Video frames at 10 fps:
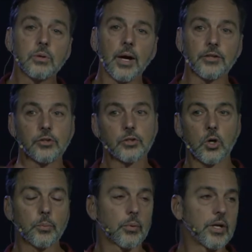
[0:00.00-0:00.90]

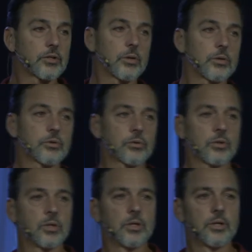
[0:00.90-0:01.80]
isotope ratios.
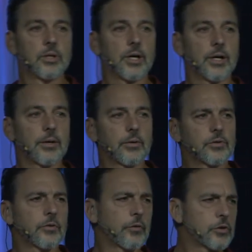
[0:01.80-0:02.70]
Uh,
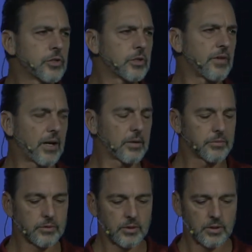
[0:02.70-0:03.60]
those are versions of
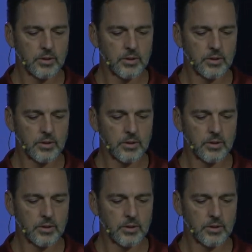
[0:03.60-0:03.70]
atoms.